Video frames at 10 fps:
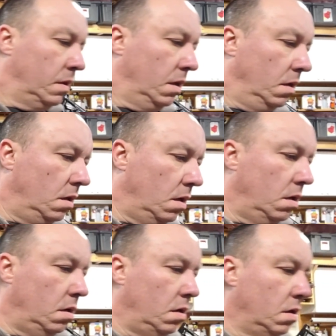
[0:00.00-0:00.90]
In the
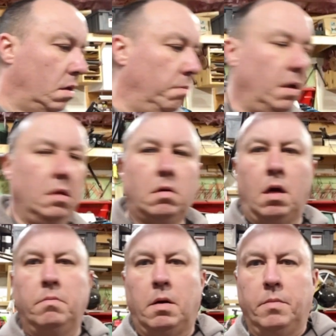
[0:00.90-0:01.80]

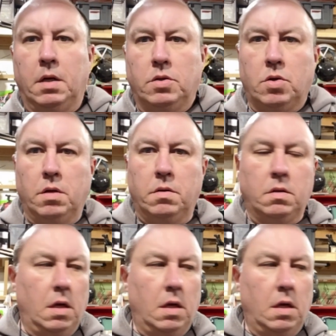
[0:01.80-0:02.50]
meantime, I'm going to try to